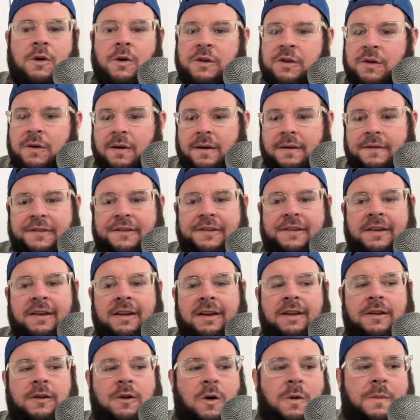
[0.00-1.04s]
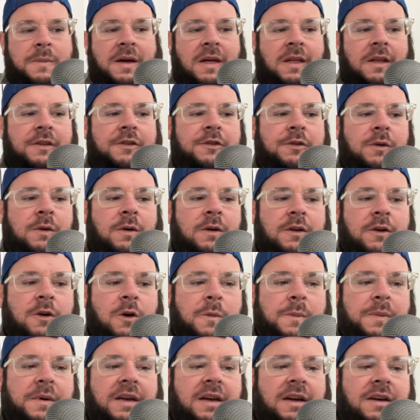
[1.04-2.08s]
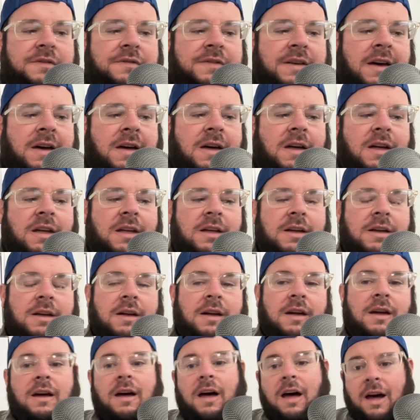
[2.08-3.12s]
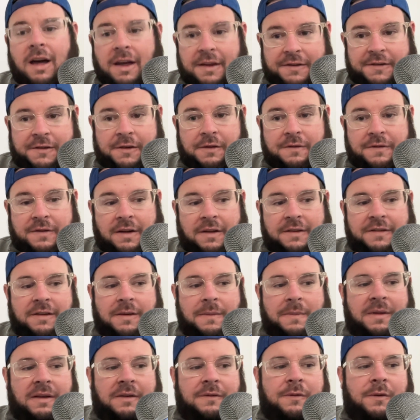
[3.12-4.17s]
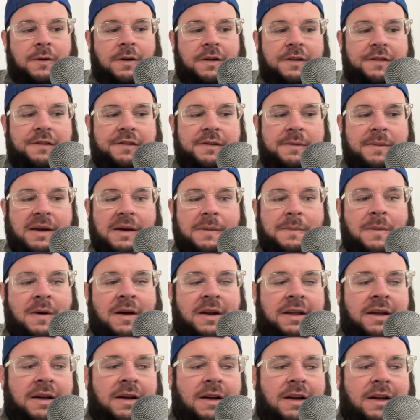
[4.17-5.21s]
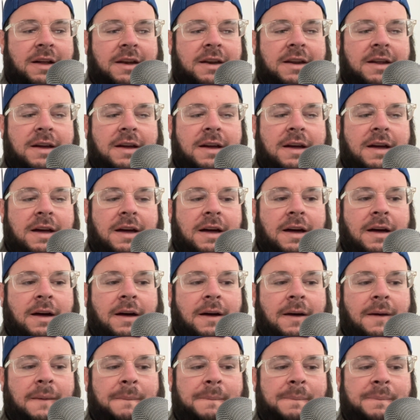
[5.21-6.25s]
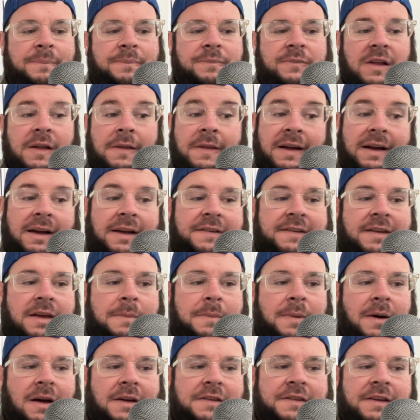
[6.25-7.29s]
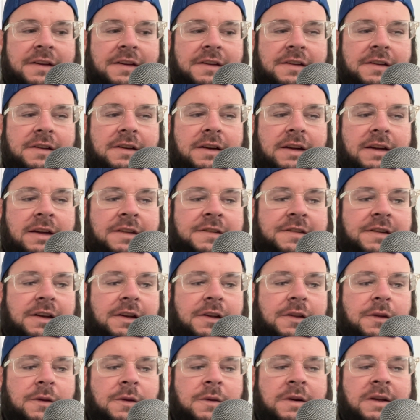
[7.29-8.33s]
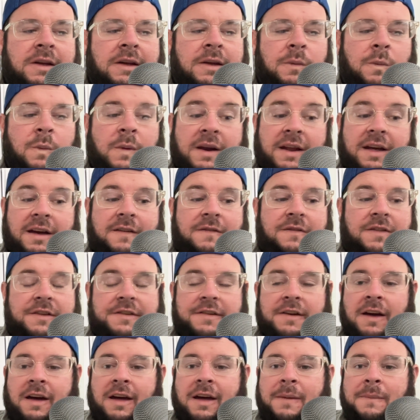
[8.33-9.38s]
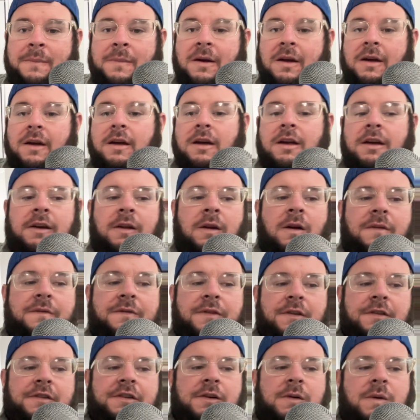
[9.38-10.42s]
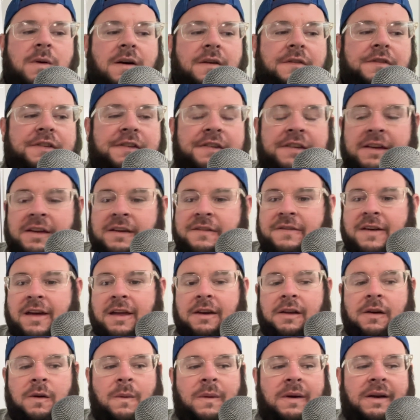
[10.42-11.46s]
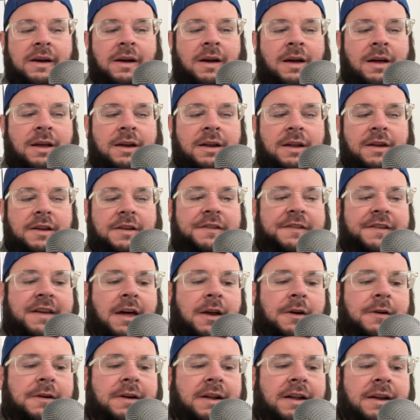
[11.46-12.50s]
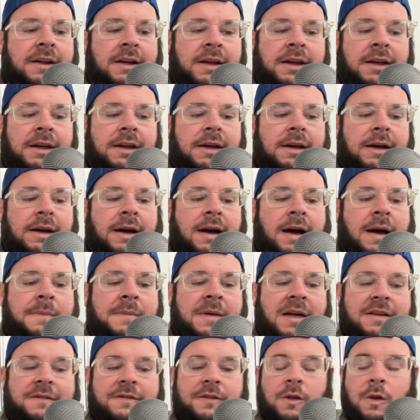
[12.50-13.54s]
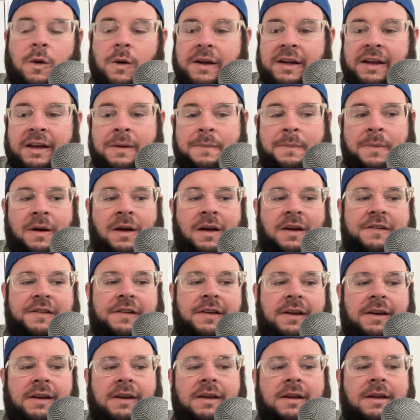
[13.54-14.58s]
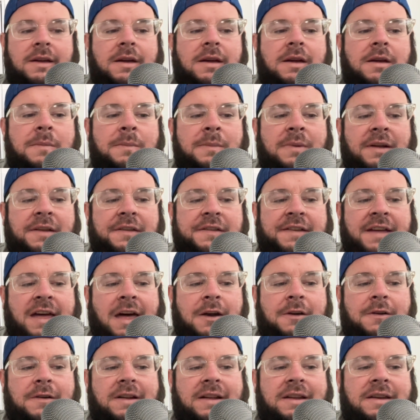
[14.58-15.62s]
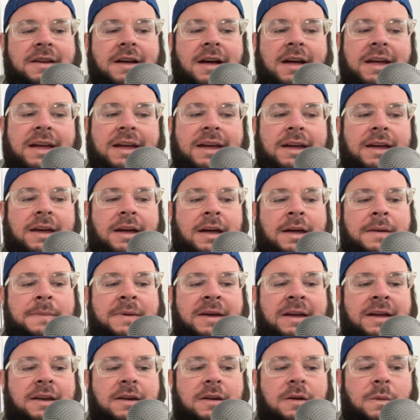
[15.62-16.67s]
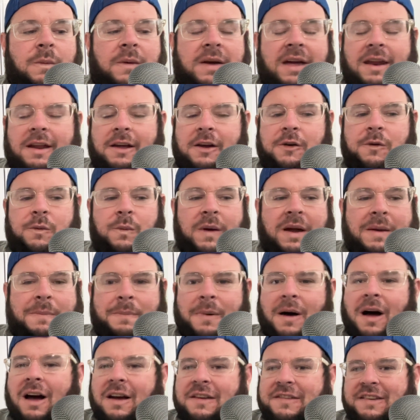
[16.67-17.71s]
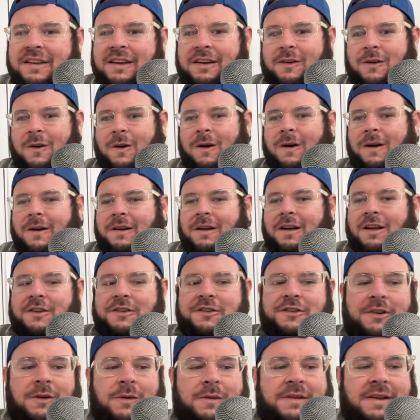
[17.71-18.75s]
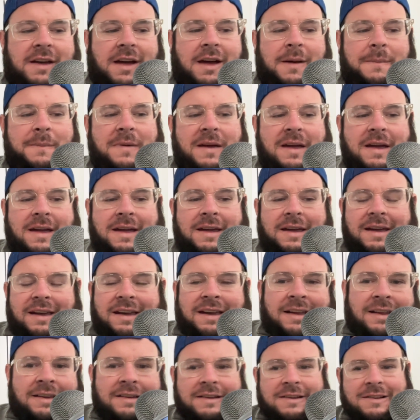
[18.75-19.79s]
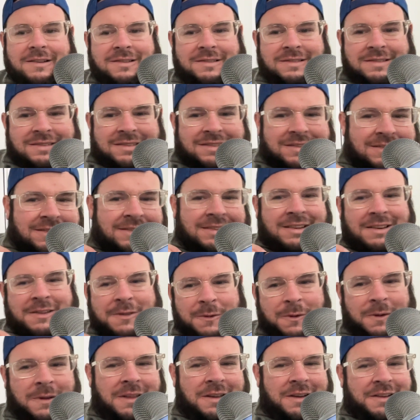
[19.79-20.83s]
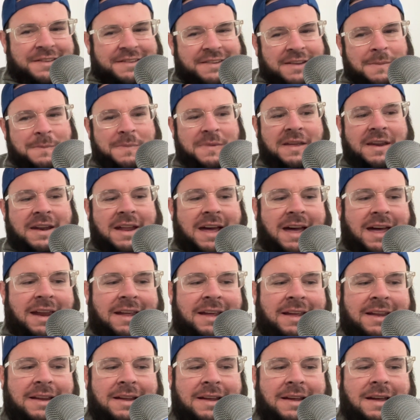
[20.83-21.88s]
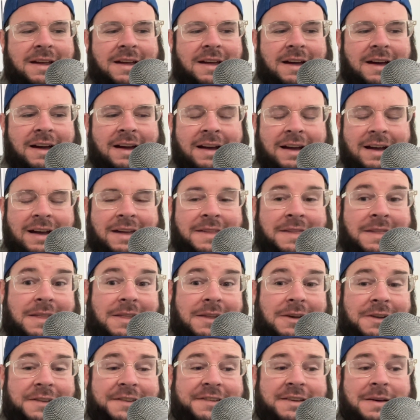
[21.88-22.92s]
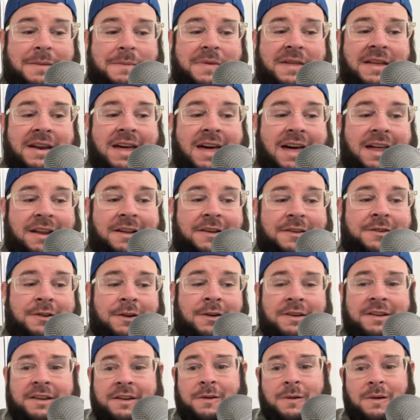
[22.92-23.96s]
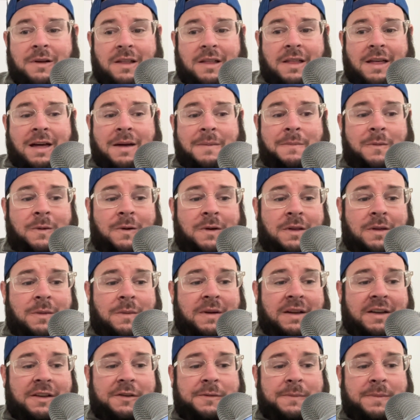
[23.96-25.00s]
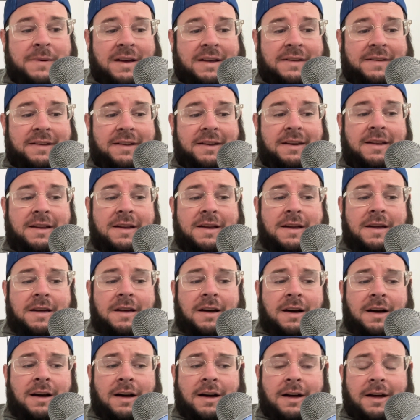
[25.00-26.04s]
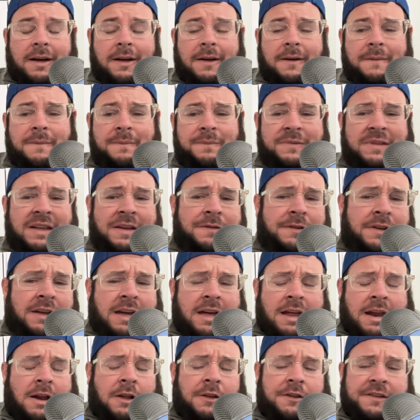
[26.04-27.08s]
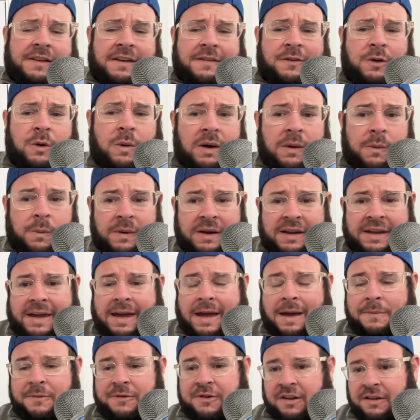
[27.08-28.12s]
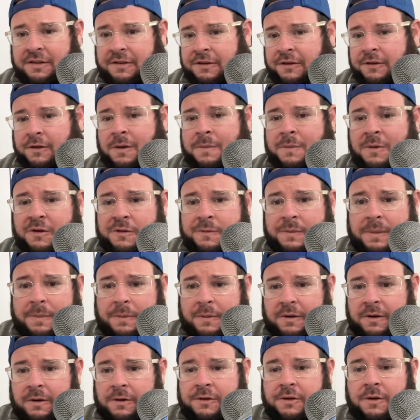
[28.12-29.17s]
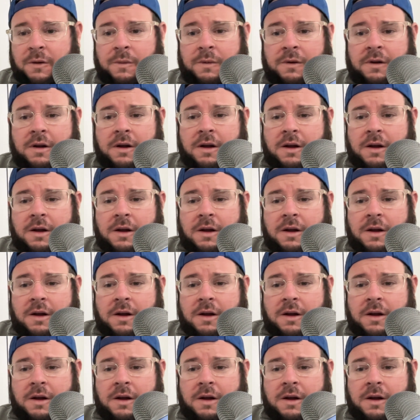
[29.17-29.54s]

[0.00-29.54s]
UFC, no Bellator, no PFL. I still found something for us to make money on. Like I say, boxing is included when I have the time. If there's a UFC event going on a Saturday night, I'm not even looking at boxing. But Saturday night, we had a great boxing card on Showtime. And, I was going to throw a little something at it. And the little something at it turned into a lot more than we expected. And I'll just give a quick recap. Chances are most people here don't